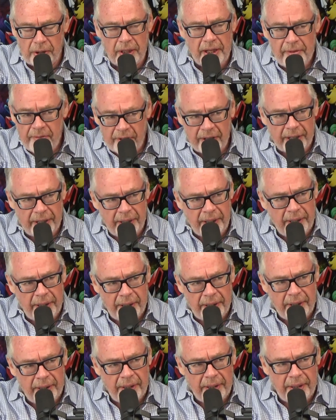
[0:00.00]
living
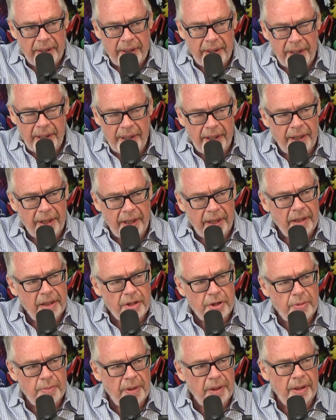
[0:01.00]
in an
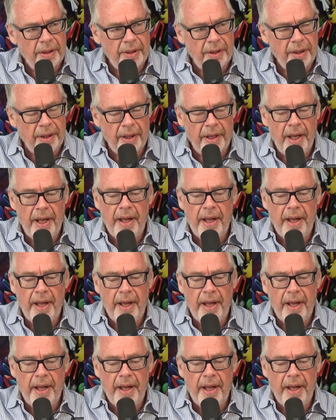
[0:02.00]
English milieu.